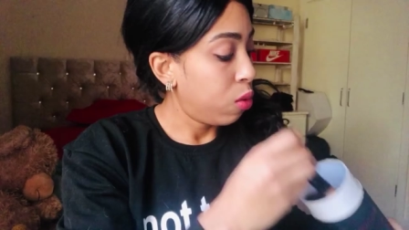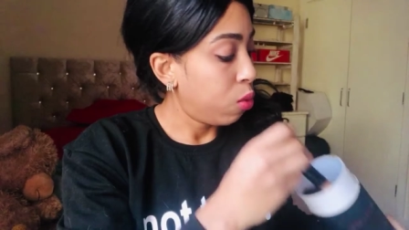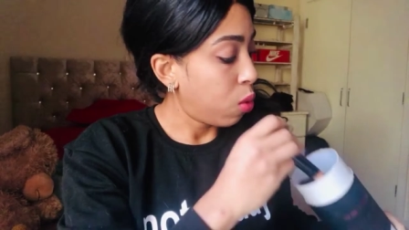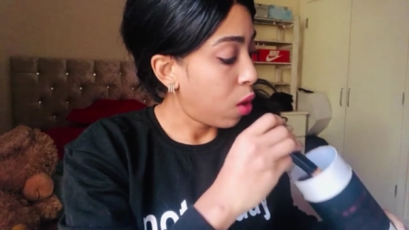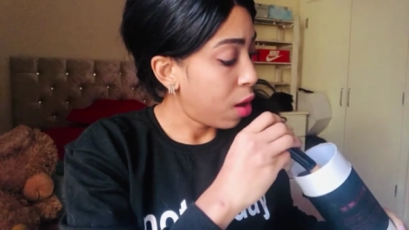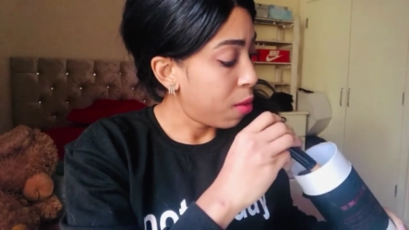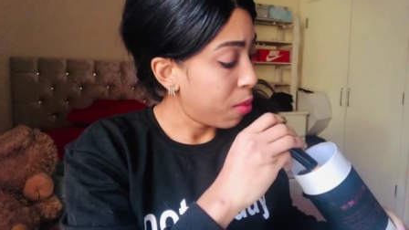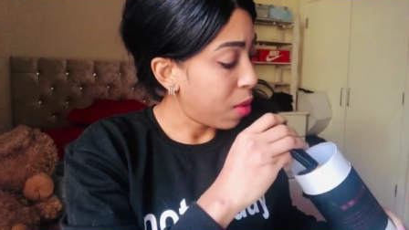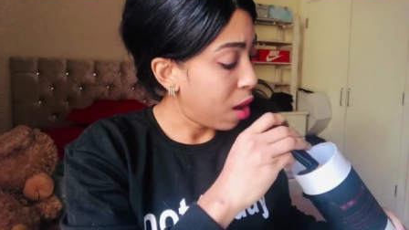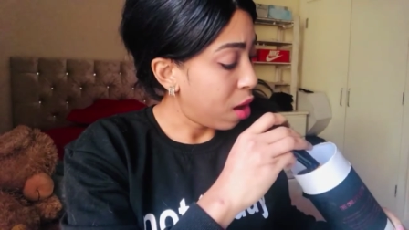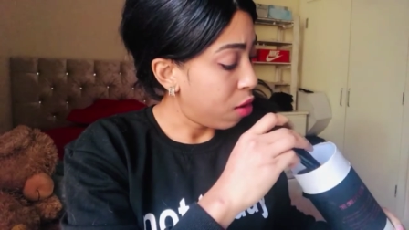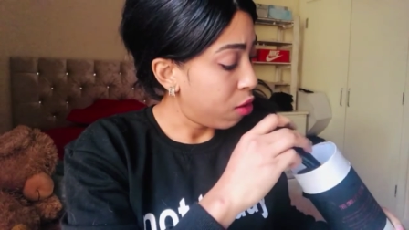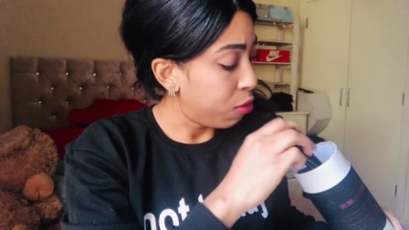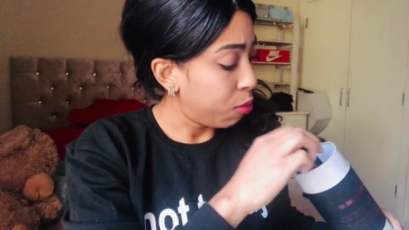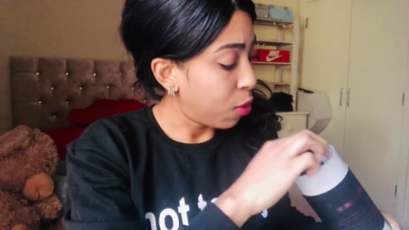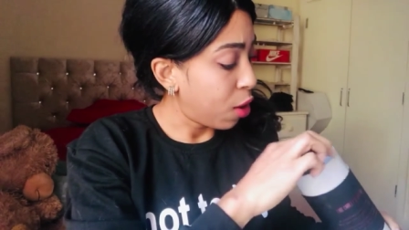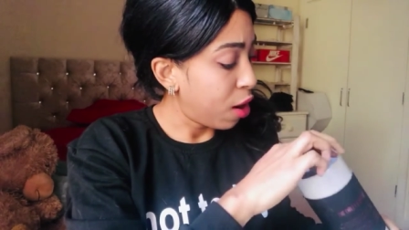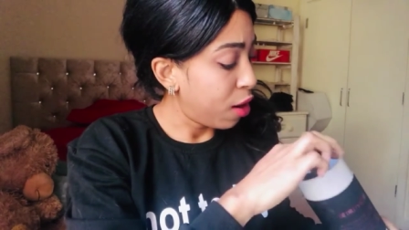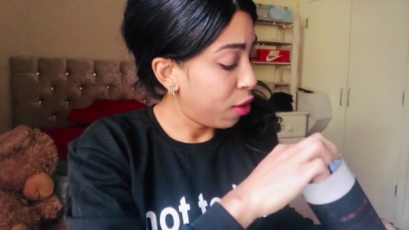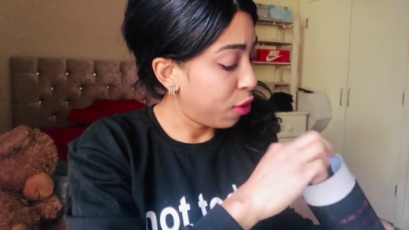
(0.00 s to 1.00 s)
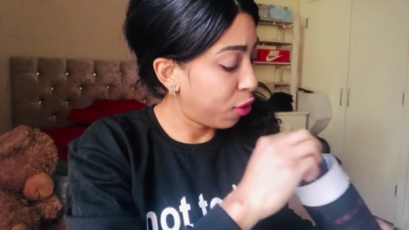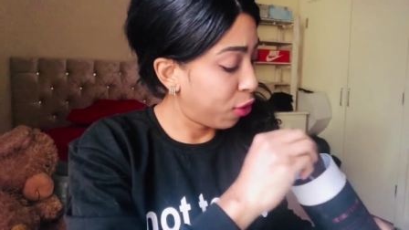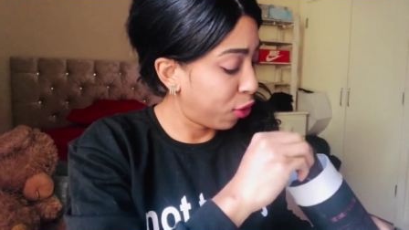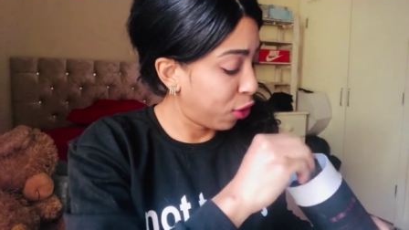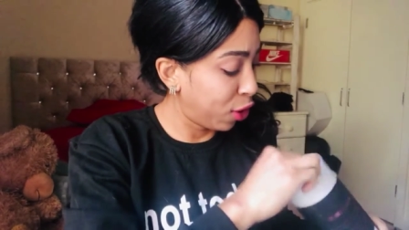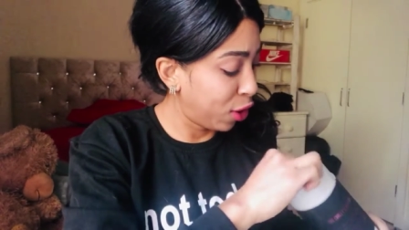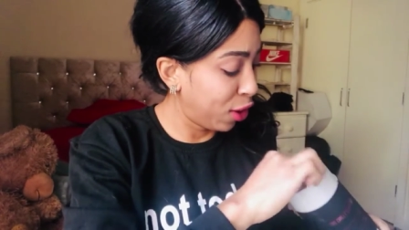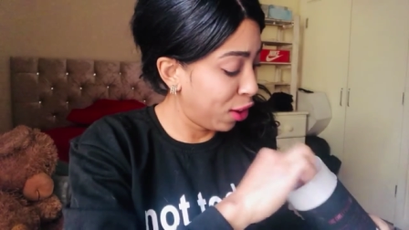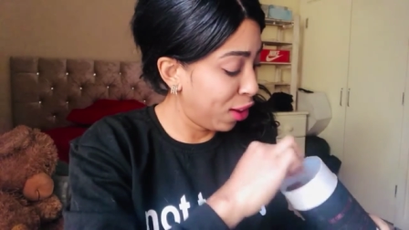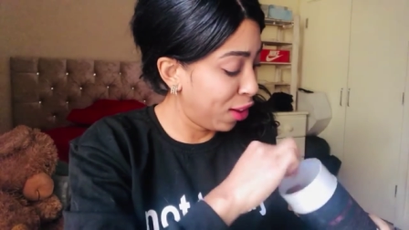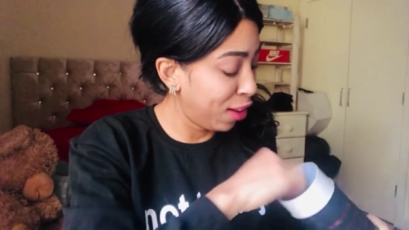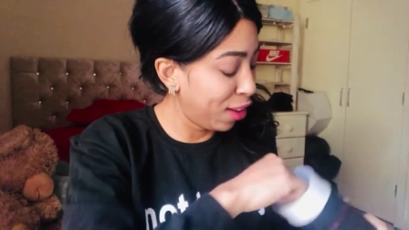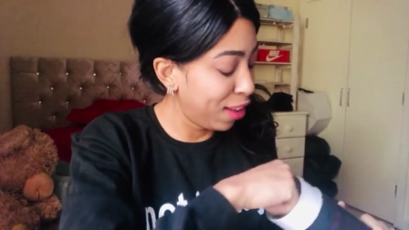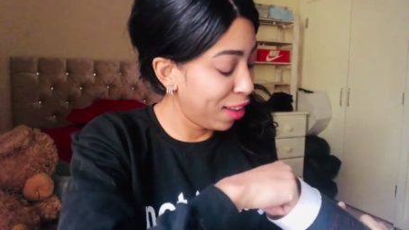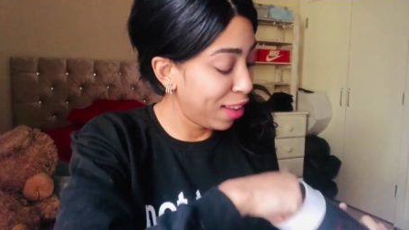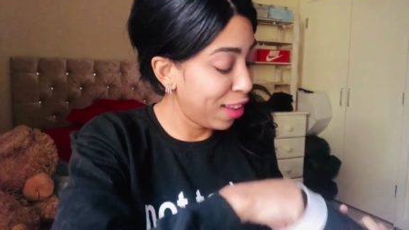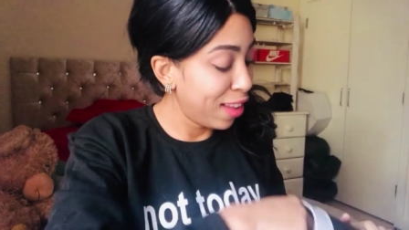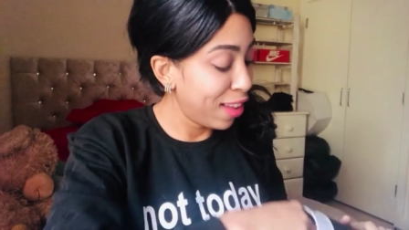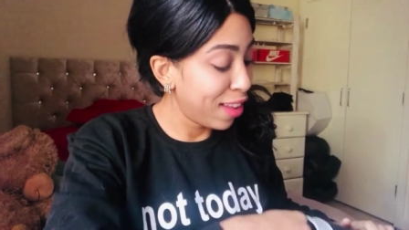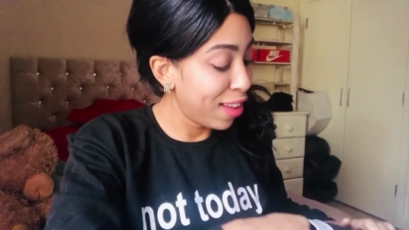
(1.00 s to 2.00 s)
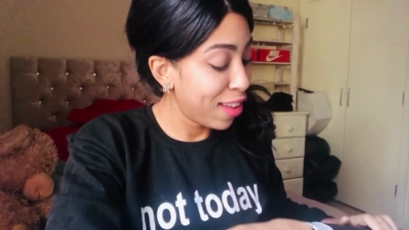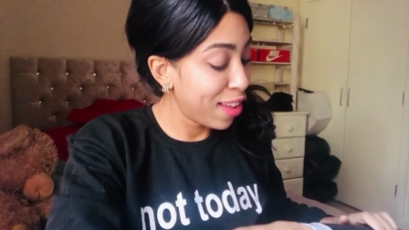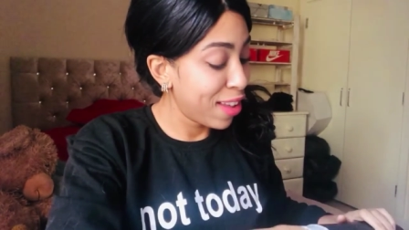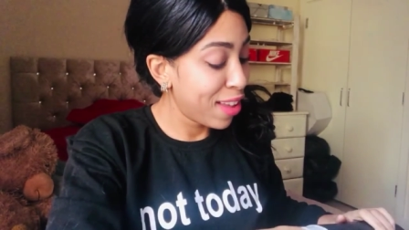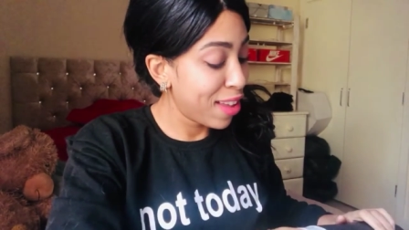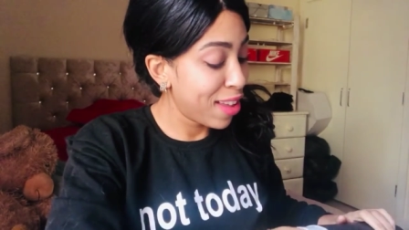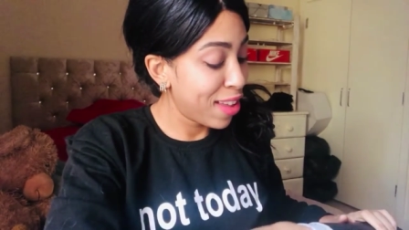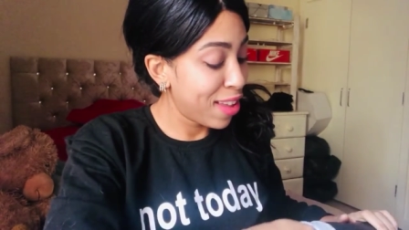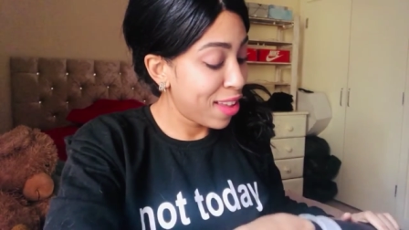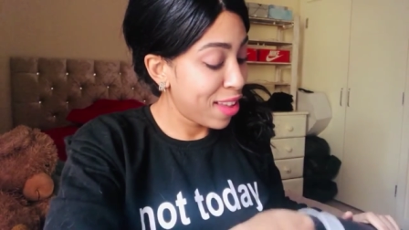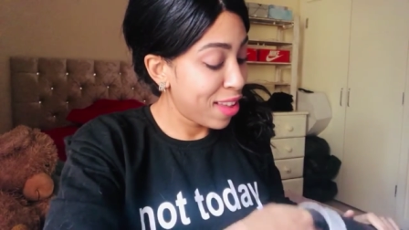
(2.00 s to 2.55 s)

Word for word: why am I out of breath